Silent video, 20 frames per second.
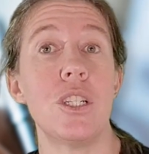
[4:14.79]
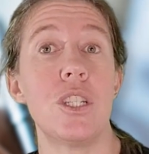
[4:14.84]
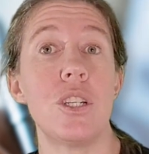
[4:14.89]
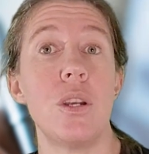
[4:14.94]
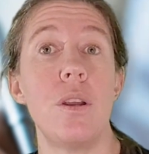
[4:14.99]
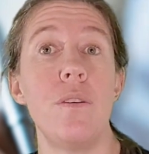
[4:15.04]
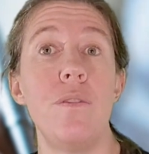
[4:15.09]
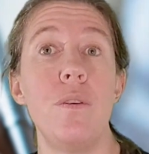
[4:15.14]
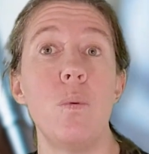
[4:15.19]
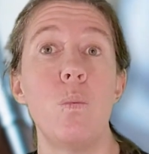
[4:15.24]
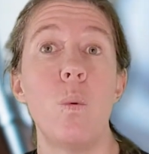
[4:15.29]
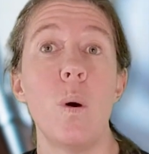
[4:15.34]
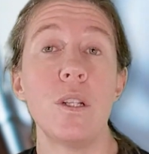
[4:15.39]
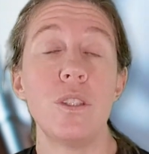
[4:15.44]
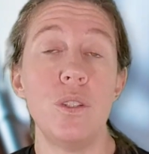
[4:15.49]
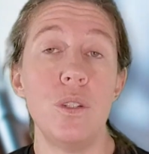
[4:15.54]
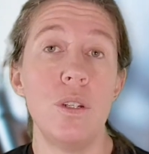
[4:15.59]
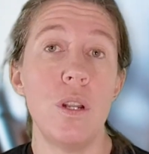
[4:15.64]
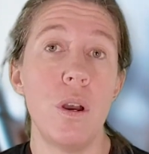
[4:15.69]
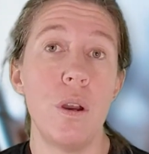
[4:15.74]
So if you want
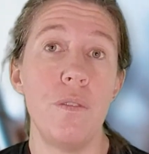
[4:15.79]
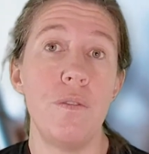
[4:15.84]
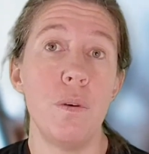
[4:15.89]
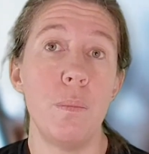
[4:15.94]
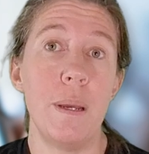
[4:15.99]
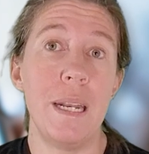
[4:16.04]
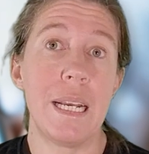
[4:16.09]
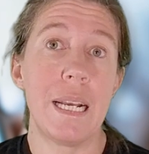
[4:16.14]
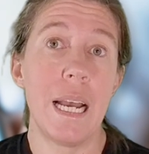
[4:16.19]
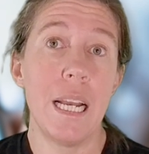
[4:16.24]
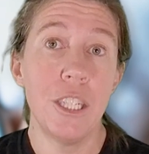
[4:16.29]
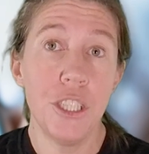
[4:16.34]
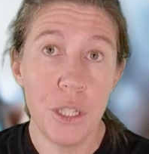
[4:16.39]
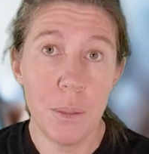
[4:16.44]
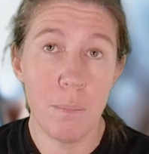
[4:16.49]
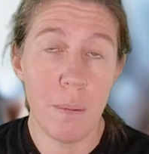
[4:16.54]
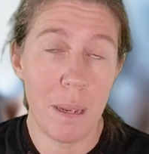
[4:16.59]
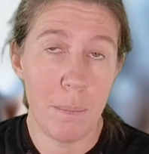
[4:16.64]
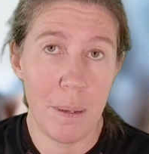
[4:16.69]
to know if your medication may